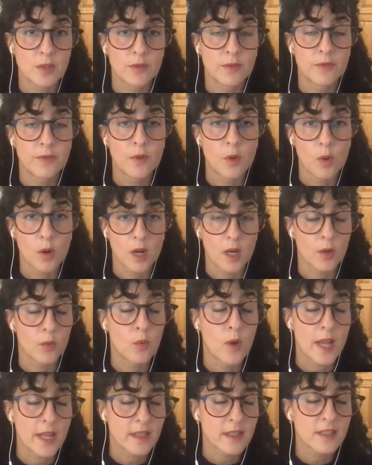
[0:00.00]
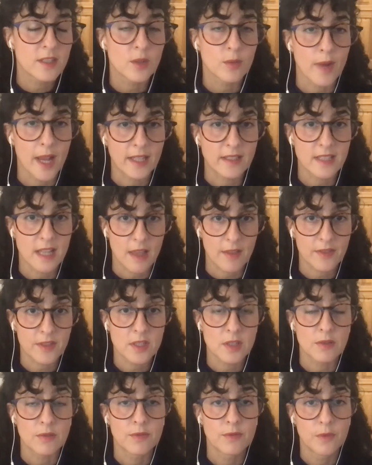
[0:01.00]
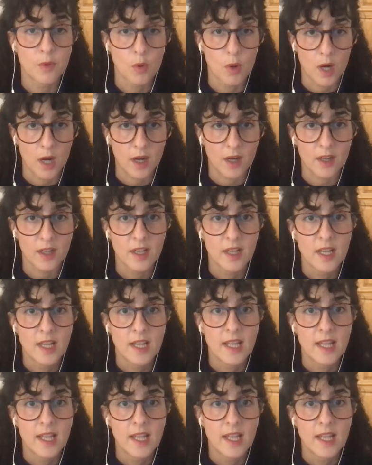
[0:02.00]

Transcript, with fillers: to four, one direct death to four